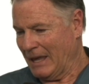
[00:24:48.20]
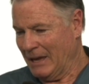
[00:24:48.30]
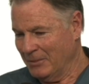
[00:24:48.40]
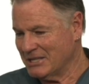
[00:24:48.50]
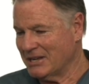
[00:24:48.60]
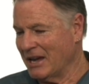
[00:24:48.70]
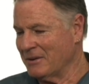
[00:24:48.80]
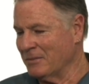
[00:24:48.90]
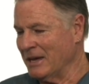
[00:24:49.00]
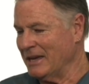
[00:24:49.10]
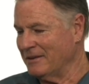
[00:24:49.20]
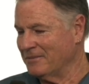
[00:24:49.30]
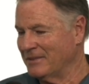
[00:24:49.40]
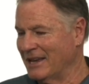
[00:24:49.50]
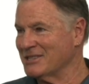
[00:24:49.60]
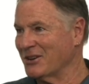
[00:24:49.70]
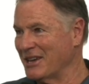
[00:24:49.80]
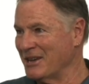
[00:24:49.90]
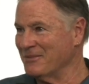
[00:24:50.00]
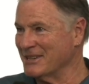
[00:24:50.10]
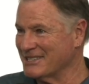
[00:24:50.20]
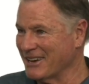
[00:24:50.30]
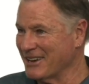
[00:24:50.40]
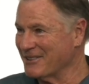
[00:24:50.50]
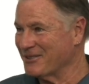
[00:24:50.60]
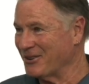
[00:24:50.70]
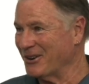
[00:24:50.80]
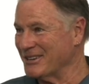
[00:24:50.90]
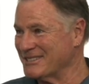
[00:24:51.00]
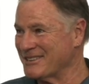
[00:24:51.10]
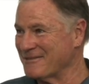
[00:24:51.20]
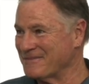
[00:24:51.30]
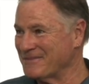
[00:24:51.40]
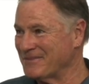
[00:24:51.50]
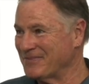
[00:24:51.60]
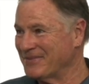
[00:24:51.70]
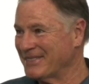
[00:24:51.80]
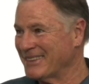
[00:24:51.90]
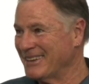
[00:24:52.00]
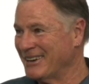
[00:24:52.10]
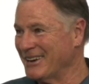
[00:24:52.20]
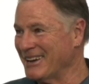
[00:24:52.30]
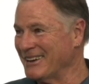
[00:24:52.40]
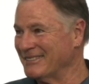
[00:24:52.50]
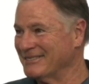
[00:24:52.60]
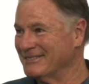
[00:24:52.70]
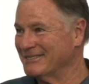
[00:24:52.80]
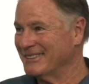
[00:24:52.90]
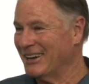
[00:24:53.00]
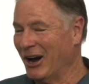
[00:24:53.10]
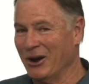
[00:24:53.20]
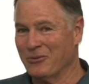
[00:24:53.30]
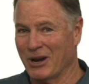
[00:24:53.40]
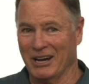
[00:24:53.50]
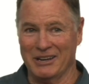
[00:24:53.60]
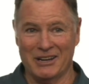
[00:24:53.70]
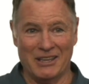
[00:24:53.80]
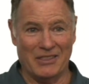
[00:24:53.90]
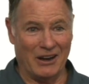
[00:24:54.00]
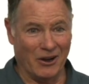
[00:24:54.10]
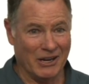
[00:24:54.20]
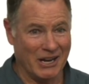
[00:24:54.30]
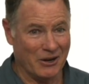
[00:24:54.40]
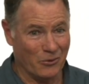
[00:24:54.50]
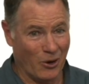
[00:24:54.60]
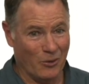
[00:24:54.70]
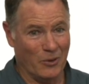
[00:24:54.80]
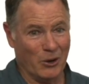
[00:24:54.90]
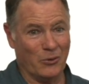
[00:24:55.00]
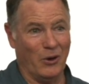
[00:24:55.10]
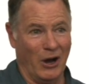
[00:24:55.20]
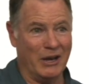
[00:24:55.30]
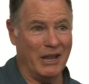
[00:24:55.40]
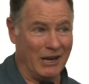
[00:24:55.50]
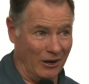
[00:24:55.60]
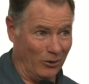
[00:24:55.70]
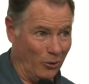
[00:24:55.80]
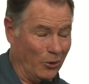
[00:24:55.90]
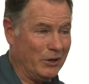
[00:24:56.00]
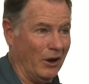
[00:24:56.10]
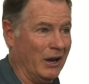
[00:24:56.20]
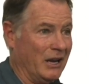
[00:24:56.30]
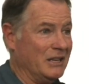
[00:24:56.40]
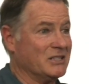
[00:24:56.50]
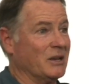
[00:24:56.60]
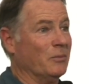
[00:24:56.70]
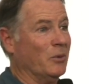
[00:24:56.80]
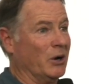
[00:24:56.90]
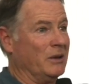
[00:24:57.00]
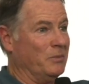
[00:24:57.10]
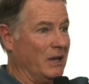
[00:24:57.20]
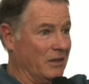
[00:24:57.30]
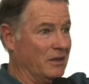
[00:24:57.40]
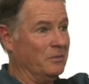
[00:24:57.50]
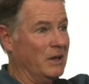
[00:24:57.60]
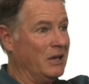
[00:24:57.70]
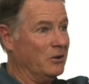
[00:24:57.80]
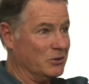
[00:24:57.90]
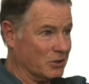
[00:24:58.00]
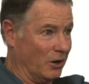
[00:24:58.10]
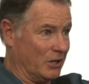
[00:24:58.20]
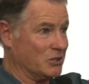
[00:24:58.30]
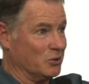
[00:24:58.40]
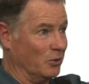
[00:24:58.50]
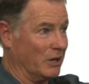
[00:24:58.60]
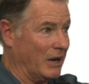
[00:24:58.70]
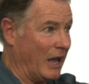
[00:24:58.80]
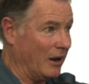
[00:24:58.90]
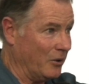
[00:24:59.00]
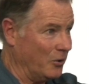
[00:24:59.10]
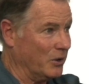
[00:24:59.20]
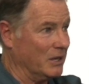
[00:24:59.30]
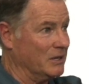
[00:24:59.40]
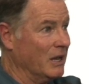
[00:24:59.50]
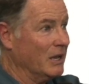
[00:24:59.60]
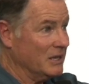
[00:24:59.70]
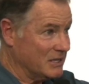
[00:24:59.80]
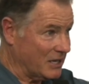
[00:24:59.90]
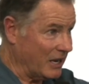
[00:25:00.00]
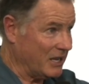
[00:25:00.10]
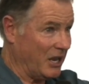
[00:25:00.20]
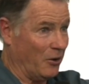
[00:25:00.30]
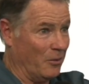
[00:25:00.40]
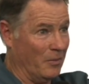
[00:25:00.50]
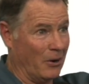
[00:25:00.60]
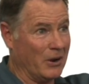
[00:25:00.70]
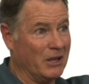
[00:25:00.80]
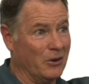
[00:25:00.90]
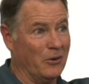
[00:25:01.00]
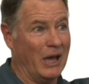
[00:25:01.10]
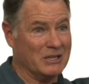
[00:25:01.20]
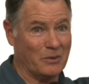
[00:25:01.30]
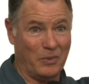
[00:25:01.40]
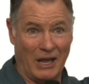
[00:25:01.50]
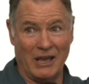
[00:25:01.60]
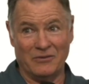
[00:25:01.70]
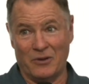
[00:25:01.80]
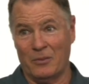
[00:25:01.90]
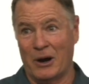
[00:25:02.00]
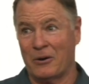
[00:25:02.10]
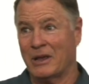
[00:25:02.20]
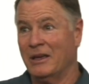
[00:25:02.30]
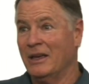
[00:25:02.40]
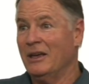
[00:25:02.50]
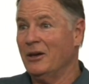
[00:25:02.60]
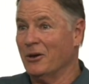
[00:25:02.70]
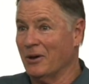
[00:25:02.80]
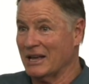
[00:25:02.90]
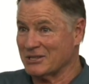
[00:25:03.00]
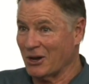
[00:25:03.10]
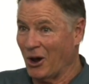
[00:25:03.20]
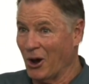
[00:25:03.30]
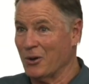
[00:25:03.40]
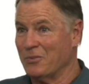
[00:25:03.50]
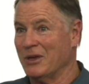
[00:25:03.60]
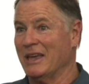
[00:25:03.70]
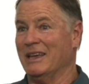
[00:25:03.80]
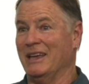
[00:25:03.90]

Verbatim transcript: imitate me as I imitate Christ. Yeah. I really need that. I need a role model. I need a Lord. I need somebody bigger than me who's got it sorted out, who can take care of Murray, who has a plan for Murray, who has a hope. He,